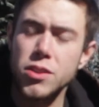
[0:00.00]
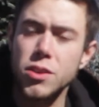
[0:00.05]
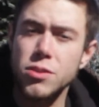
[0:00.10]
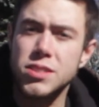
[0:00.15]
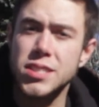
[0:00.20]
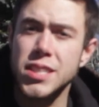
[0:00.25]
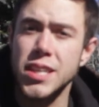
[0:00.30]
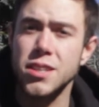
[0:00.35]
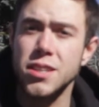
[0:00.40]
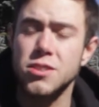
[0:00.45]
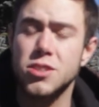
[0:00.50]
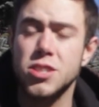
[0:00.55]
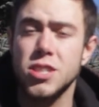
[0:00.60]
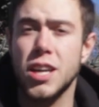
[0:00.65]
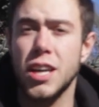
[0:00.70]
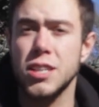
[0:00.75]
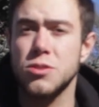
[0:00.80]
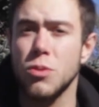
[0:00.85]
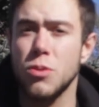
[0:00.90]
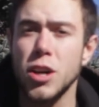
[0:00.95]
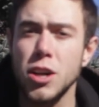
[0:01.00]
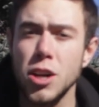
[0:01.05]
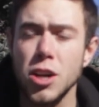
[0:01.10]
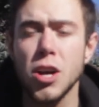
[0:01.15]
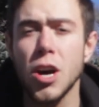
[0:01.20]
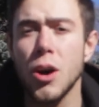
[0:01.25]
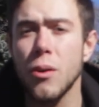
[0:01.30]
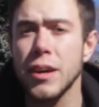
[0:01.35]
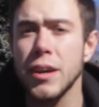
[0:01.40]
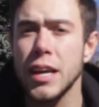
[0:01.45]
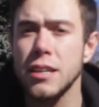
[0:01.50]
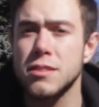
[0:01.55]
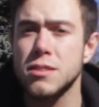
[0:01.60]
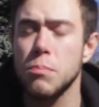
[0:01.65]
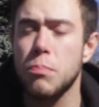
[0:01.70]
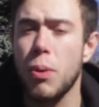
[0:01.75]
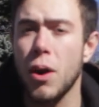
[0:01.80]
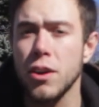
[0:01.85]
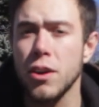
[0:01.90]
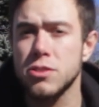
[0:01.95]
those things, because we're going to go and get some
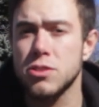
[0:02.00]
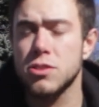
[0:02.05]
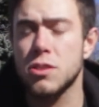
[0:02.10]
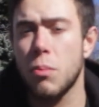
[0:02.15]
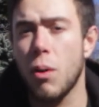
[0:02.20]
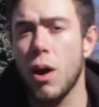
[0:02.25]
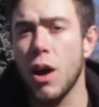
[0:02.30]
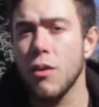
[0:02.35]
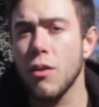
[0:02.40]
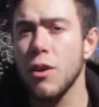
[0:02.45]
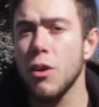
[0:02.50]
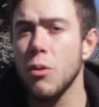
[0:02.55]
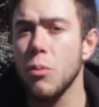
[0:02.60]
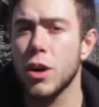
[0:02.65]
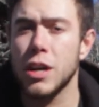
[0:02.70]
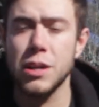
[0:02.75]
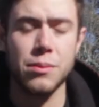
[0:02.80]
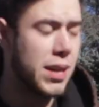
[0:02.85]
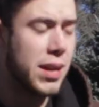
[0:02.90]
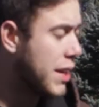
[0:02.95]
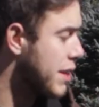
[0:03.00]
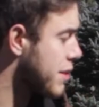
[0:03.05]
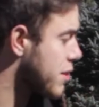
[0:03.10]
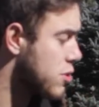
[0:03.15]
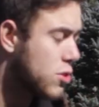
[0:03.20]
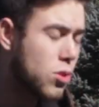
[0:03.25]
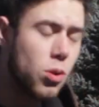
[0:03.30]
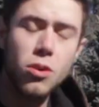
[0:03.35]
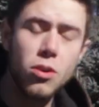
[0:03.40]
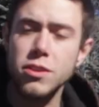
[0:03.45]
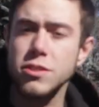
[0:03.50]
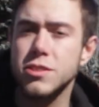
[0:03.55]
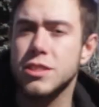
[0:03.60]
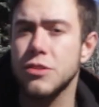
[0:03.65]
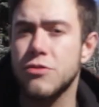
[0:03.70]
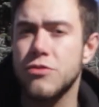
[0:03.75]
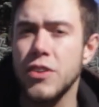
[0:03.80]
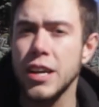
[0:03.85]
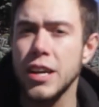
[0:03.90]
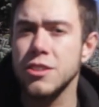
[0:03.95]
parts tomorrow. We're going to be getting the doors, the
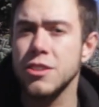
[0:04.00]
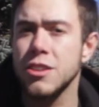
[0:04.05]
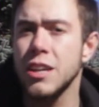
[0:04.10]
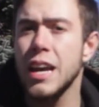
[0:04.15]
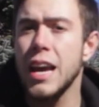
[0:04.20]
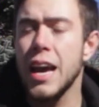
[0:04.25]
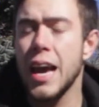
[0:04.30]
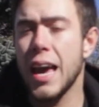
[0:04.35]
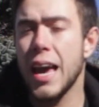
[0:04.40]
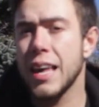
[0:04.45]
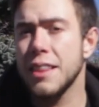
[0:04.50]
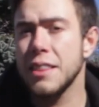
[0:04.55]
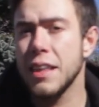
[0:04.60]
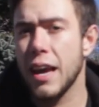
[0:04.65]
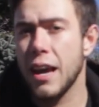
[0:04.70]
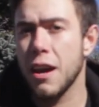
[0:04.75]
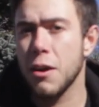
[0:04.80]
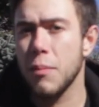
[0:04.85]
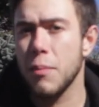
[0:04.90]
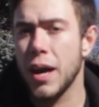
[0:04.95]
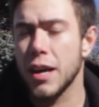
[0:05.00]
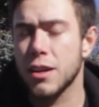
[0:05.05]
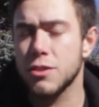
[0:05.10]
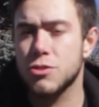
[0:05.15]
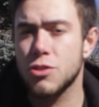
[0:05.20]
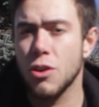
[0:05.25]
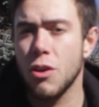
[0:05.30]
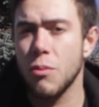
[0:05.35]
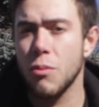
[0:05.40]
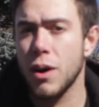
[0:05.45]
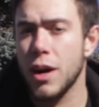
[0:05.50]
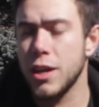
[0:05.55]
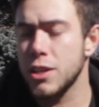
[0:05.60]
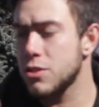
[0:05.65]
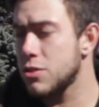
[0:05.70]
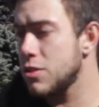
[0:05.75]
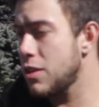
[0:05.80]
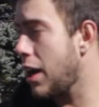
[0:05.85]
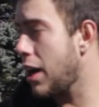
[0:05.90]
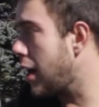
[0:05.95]
fender, and the airbag control not
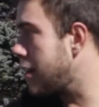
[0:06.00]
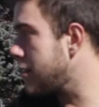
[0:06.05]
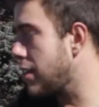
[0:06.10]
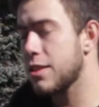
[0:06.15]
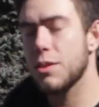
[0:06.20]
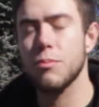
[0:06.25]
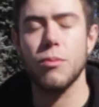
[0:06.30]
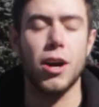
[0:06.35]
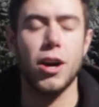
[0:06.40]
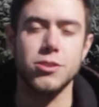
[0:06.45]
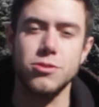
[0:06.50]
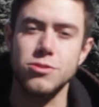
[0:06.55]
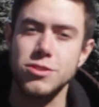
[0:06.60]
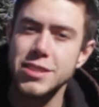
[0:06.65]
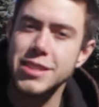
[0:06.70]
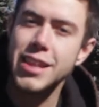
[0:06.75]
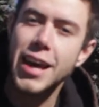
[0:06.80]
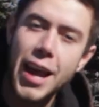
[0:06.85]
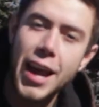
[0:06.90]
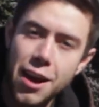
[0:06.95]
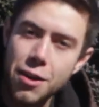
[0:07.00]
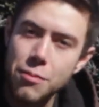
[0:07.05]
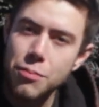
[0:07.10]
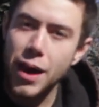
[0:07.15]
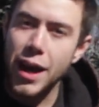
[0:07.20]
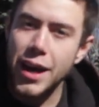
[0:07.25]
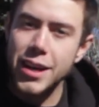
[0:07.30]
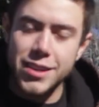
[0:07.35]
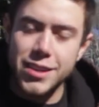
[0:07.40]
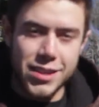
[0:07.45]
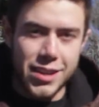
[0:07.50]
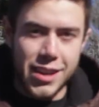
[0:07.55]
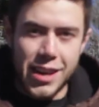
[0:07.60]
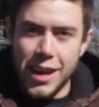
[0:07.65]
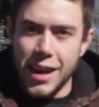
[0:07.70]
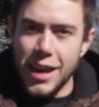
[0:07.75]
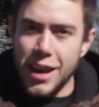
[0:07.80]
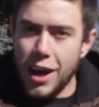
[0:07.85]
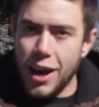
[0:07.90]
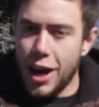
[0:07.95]
the modules, the airbag,
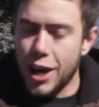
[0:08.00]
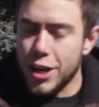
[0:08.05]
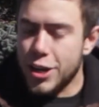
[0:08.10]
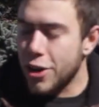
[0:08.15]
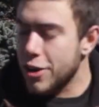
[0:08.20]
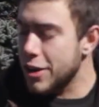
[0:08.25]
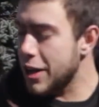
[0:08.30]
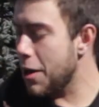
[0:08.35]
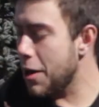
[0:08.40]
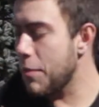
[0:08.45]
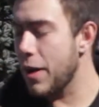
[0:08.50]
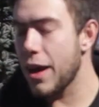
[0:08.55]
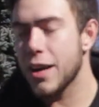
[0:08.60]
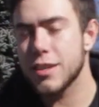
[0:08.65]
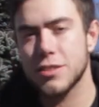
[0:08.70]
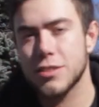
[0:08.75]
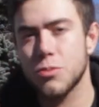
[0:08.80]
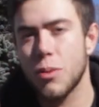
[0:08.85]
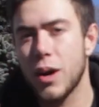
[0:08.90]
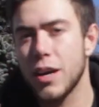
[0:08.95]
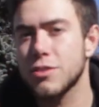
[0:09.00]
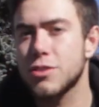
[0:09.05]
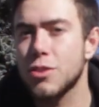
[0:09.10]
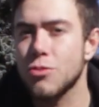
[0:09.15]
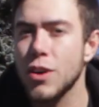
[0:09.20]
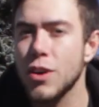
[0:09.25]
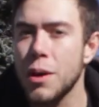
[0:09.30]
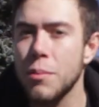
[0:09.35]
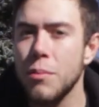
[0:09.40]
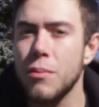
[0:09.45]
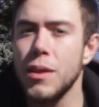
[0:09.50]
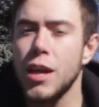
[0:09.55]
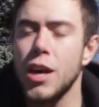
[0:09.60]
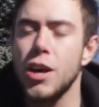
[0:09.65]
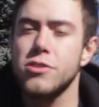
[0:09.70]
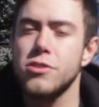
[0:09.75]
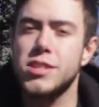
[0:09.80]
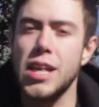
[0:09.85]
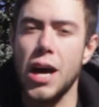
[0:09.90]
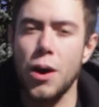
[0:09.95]
current airbags, as well as the rim,
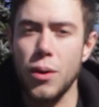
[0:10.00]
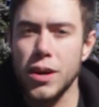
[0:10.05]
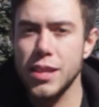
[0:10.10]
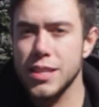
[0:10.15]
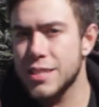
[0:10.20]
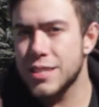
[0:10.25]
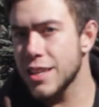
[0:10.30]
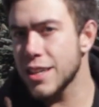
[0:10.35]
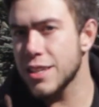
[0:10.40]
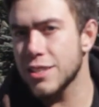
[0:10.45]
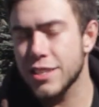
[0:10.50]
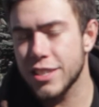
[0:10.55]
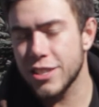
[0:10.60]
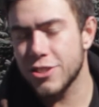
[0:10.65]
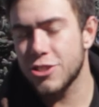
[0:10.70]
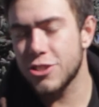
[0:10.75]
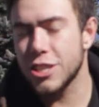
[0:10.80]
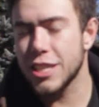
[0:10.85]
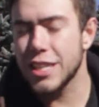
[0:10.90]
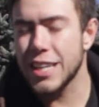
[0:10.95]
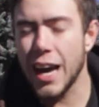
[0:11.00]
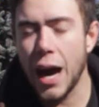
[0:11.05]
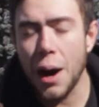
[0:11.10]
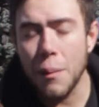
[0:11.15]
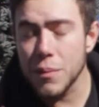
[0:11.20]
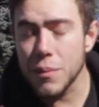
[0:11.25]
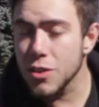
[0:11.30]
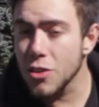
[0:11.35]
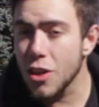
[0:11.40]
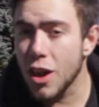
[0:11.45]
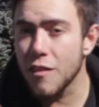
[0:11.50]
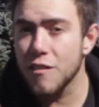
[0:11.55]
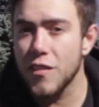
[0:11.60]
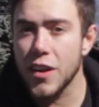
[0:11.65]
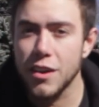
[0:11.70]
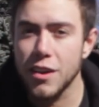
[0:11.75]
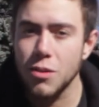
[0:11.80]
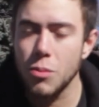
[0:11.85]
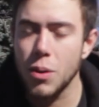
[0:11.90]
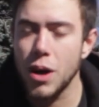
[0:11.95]
so that way this thing is coming along
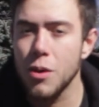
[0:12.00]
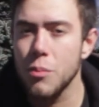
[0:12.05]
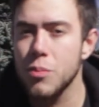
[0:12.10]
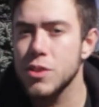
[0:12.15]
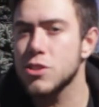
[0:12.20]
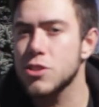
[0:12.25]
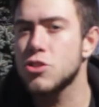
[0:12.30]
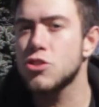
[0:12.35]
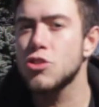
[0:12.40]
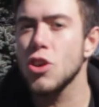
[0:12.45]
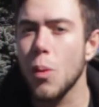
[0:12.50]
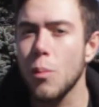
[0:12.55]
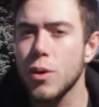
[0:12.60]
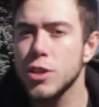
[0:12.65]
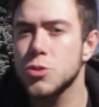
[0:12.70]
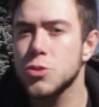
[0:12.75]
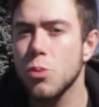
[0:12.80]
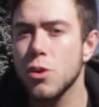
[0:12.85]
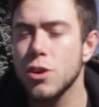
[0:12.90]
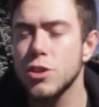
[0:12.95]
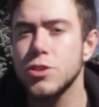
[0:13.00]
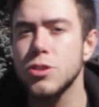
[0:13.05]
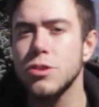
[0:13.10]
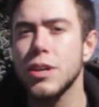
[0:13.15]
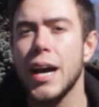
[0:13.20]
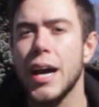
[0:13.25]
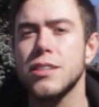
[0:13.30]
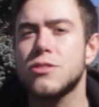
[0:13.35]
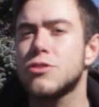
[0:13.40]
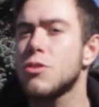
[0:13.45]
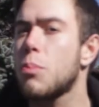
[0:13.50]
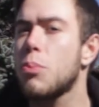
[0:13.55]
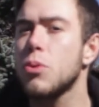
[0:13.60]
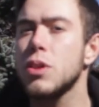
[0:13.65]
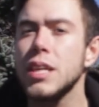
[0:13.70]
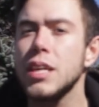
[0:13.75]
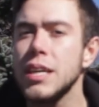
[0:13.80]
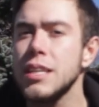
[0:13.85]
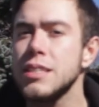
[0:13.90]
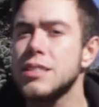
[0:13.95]
very well. But there's so much more to do, guys, so
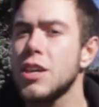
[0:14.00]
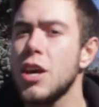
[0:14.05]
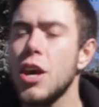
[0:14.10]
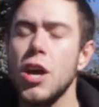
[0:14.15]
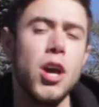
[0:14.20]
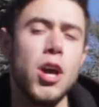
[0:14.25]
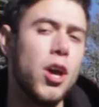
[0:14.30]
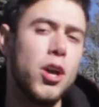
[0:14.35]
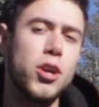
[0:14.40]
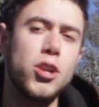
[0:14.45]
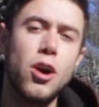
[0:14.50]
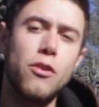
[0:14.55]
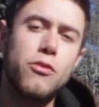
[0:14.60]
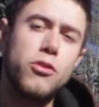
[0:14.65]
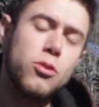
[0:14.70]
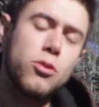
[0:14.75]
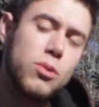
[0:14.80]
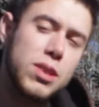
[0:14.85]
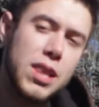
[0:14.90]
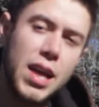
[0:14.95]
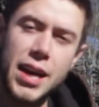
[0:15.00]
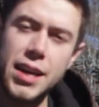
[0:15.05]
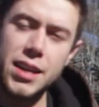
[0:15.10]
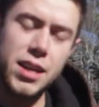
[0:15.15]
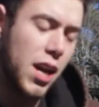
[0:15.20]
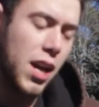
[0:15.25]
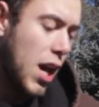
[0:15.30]
please, you know, if you would like,